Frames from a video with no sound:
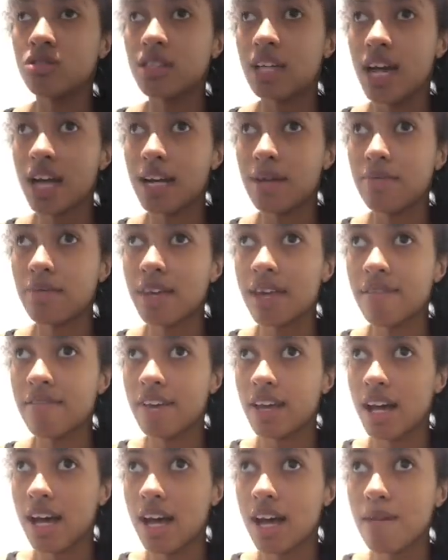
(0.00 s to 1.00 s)
that I'm
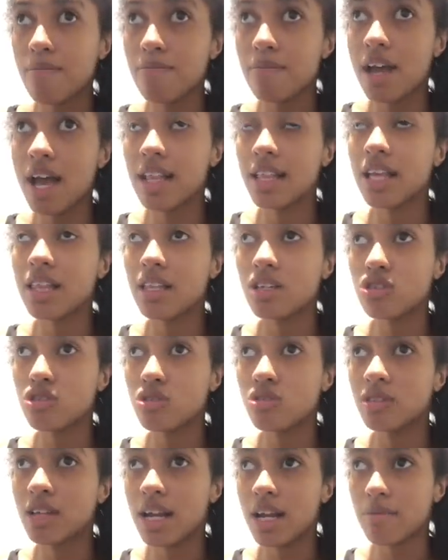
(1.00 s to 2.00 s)
giving up and then the
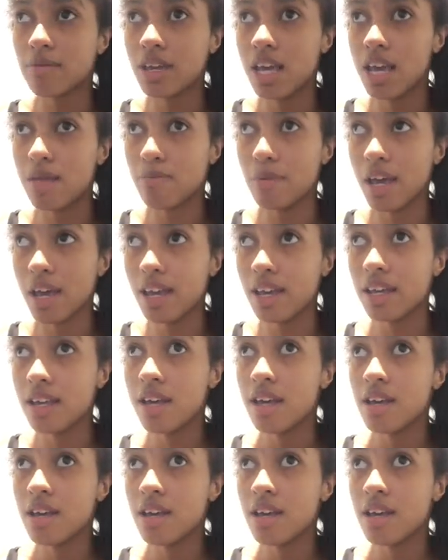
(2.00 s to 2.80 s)
2 that I'm keeping.